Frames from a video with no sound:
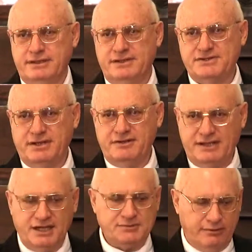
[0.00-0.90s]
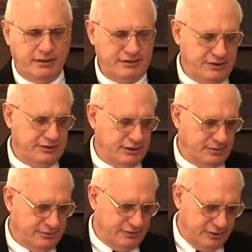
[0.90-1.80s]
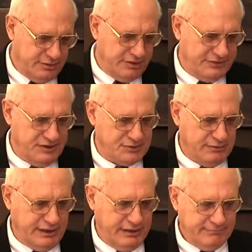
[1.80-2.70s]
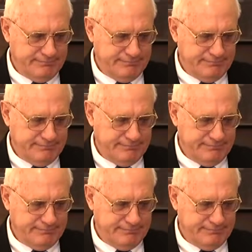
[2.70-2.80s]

And so that's why you deal, deal with it this way.